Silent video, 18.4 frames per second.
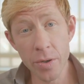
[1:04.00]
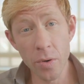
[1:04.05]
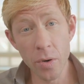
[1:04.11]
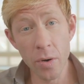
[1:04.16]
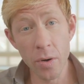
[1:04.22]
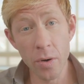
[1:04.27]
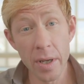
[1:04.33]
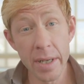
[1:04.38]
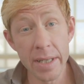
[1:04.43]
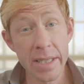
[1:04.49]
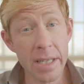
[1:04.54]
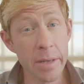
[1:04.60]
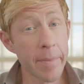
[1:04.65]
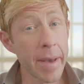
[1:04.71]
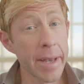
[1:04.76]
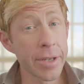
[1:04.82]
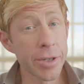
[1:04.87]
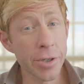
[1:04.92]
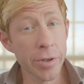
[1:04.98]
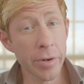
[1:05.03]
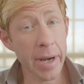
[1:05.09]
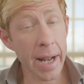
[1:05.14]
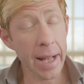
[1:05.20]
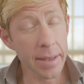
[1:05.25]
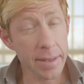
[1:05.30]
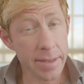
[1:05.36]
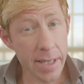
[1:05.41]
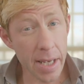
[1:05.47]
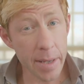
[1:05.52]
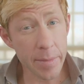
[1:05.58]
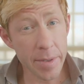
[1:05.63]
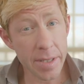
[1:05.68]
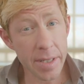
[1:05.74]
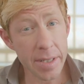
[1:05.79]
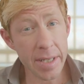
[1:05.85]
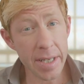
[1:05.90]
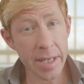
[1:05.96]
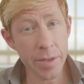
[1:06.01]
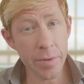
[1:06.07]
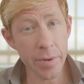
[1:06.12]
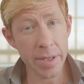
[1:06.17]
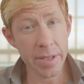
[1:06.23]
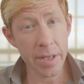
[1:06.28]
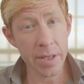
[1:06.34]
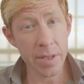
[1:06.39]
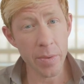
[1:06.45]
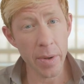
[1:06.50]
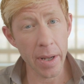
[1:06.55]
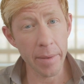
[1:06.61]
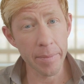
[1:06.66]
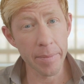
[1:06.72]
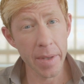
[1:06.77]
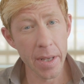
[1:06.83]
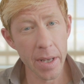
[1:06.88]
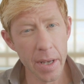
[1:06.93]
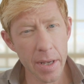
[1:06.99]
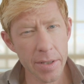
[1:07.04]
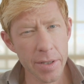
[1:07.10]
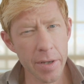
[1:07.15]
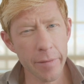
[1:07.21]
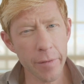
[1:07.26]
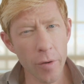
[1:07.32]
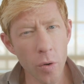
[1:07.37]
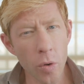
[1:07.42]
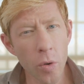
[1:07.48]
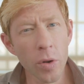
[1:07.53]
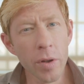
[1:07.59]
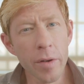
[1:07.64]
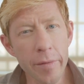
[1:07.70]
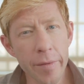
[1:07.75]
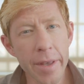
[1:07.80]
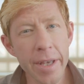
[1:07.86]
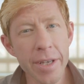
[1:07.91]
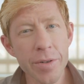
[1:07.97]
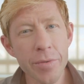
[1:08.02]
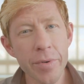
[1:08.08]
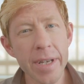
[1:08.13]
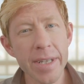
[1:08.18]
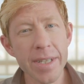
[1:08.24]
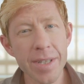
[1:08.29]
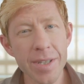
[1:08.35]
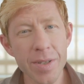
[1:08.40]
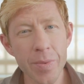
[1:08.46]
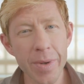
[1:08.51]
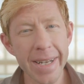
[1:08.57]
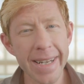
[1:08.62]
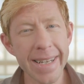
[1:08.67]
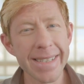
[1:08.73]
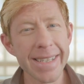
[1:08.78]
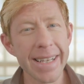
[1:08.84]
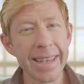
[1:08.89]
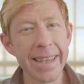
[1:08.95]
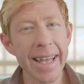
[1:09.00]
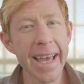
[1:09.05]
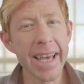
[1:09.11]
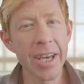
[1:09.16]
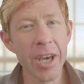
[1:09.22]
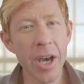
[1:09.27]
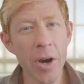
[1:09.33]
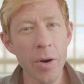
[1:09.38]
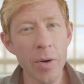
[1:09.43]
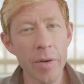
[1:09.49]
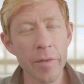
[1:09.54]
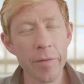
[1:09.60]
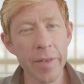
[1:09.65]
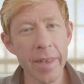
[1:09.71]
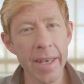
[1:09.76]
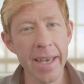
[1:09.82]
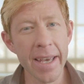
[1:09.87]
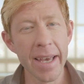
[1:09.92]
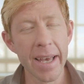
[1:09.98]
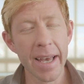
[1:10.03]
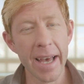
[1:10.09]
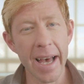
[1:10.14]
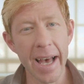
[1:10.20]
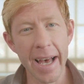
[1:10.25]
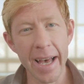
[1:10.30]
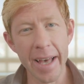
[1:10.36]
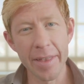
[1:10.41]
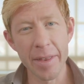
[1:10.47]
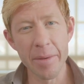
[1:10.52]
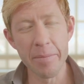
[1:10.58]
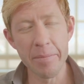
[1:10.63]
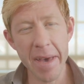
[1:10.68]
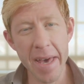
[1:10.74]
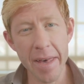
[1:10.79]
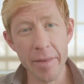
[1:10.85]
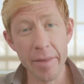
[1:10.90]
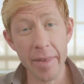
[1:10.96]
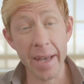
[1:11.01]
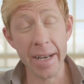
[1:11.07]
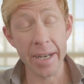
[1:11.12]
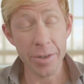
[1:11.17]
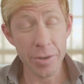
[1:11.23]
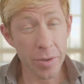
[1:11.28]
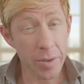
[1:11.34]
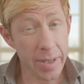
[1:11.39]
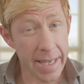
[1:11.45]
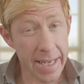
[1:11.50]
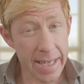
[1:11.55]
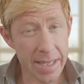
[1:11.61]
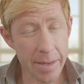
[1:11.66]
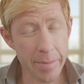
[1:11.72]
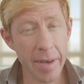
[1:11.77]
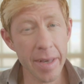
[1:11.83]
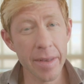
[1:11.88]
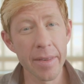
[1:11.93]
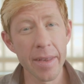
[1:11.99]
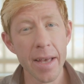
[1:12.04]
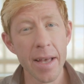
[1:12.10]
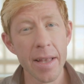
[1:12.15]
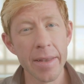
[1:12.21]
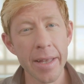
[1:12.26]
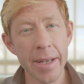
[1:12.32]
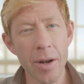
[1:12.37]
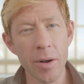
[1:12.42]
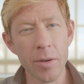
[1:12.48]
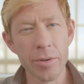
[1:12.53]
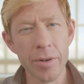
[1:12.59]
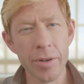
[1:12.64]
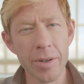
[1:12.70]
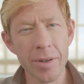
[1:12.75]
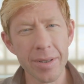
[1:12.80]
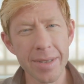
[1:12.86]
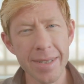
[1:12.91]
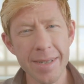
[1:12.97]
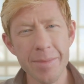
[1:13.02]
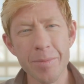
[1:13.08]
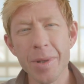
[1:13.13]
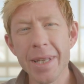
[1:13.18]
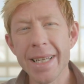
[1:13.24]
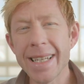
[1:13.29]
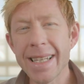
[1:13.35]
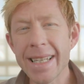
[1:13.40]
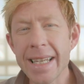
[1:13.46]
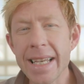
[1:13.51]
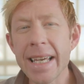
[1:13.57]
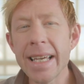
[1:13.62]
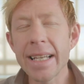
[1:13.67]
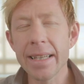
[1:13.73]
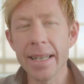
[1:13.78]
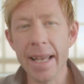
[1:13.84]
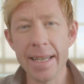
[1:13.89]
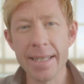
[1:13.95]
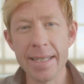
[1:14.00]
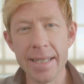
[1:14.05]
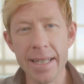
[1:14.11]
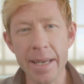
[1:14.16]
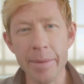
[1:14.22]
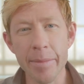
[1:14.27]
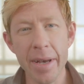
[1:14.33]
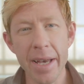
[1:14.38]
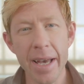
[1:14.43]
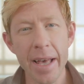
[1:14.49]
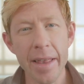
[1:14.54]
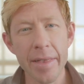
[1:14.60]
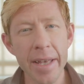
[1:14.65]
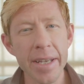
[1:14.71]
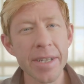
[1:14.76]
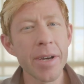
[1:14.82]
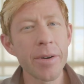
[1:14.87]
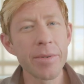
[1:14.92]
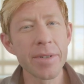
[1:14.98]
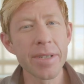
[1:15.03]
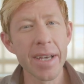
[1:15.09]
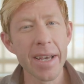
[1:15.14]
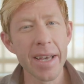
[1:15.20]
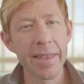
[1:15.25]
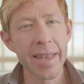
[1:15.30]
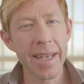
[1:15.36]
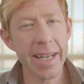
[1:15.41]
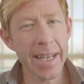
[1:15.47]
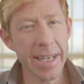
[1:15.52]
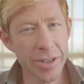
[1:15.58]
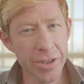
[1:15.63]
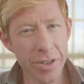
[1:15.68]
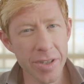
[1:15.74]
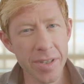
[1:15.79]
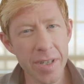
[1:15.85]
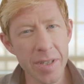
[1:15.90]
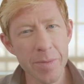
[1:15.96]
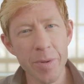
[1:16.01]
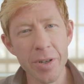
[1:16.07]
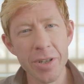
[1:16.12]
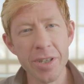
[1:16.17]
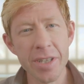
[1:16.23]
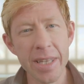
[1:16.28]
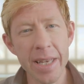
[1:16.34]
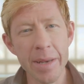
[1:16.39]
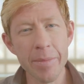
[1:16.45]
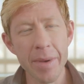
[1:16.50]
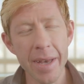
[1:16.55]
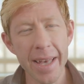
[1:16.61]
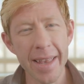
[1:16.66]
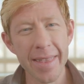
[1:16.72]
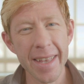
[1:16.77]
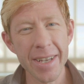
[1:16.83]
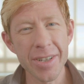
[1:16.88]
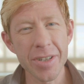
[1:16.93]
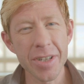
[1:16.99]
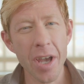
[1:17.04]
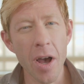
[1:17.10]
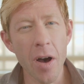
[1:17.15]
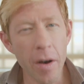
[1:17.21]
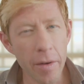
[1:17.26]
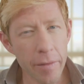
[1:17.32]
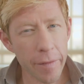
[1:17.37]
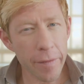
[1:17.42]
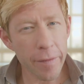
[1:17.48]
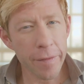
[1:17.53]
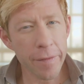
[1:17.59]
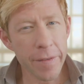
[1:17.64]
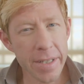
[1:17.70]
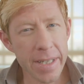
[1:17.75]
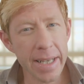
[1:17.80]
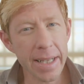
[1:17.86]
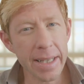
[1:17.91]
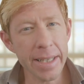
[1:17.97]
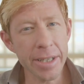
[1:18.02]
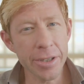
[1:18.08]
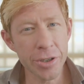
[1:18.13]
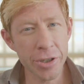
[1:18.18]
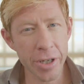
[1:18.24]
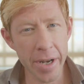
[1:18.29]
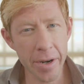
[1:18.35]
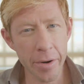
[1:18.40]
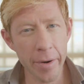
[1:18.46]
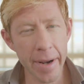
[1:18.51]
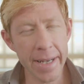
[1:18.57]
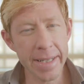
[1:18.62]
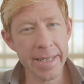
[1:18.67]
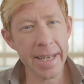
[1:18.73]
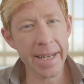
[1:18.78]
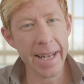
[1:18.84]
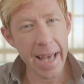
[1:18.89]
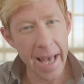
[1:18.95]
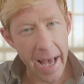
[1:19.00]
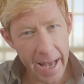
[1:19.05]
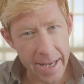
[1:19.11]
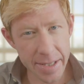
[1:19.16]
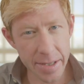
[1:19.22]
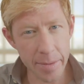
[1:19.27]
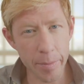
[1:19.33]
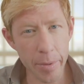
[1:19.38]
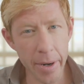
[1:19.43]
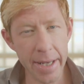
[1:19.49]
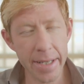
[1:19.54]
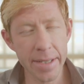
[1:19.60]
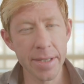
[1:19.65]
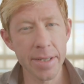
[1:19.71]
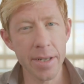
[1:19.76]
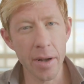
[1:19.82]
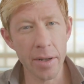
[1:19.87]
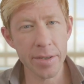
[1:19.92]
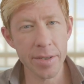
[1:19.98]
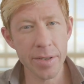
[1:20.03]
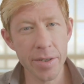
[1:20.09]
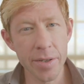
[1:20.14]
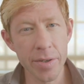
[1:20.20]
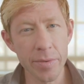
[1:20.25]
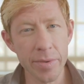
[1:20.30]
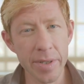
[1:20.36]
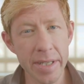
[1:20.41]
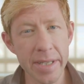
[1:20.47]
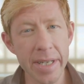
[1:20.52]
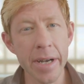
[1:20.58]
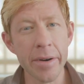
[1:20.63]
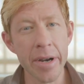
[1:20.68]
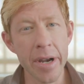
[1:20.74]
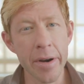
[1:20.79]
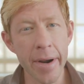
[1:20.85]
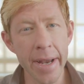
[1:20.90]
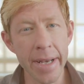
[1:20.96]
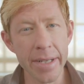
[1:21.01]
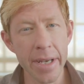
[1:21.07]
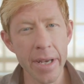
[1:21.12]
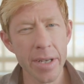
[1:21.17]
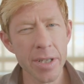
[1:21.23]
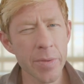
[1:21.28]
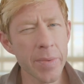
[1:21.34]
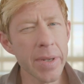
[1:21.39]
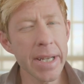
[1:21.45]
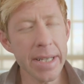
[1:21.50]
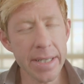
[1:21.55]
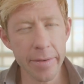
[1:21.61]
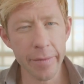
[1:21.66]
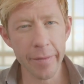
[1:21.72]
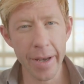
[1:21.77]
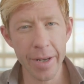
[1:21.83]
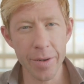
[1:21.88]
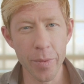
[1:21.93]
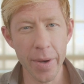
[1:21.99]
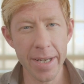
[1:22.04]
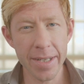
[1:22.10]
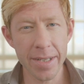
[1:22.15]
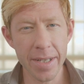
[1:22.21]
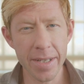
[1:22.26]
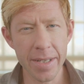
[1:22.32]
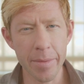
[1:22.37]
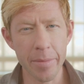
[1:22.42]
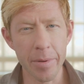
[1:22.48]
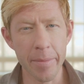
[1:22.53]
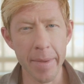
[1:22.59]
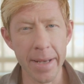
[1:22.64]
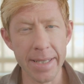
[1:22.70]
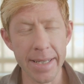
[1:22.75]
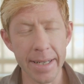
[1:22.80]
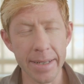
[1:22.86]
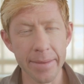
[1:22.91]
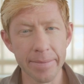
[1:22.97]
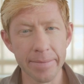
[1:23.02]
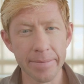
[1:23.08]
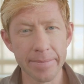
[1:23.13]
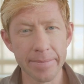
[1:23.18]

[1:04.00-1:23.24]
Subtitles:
your dementia and Alzheimer's disease risk as well. So for all of these reasons, we need to let go of the myth, and it truly is a myth, that older adults simply need less sleep. They don't. They need just as much sleep. They just can't physically generate it as the brain starts to deteriorate. So we need to find ways to supplement it.